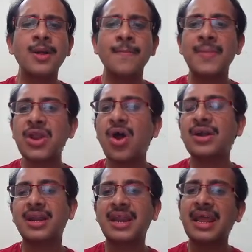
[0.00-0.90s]
may
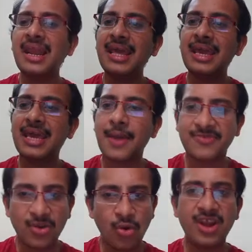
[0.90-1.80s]
not really
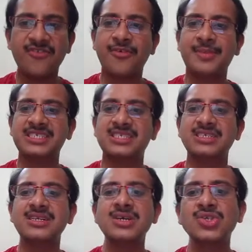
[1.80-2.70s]
capture whole information.
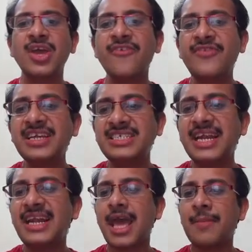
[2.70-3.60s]
So
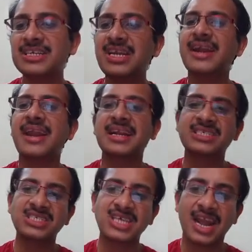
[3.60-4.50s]
efficient dimensional
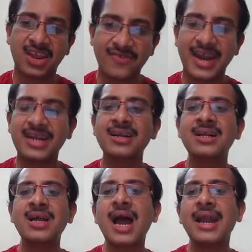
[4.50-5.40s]
reductions are required,
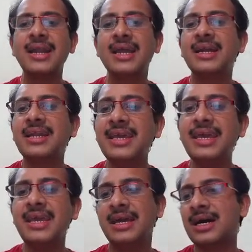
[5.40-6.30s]
and
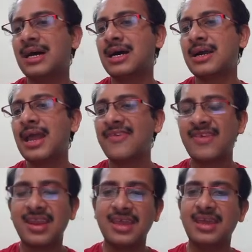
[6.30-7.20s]

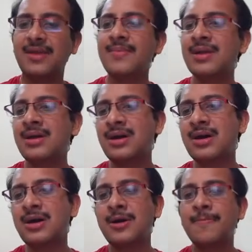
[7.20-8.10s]
TSNE
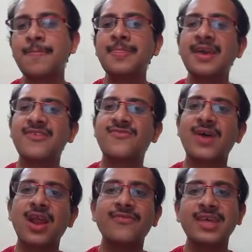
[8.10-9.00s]
is
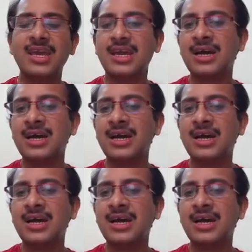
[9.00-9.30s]
one of the